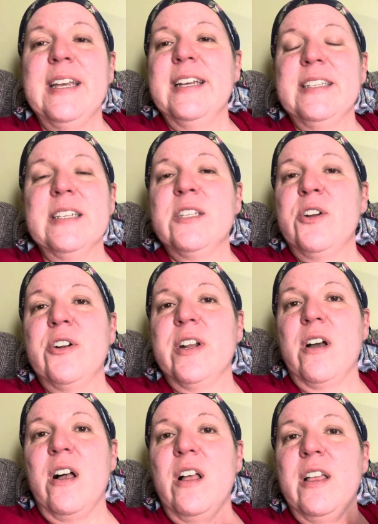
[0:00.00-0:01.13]
It doesn't hurt at
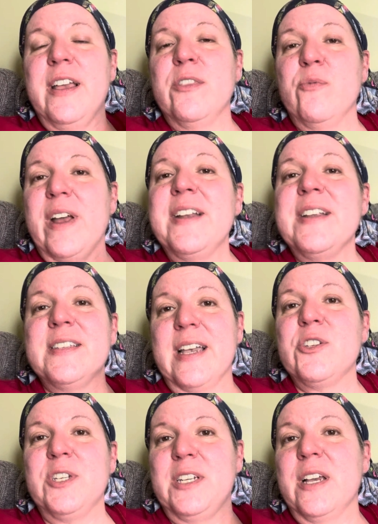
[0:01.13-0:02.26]
all, and the redness
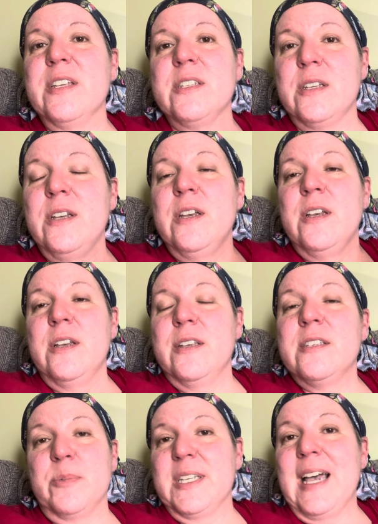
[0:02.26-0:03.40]
actually does
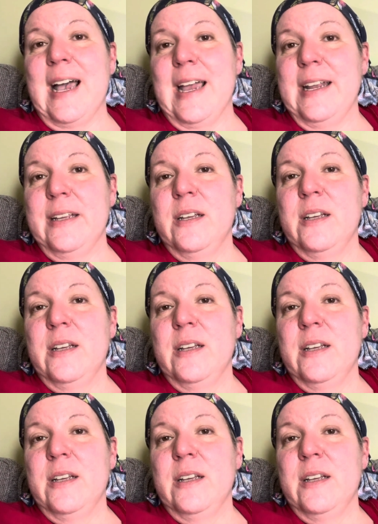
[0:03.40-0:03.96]
subside.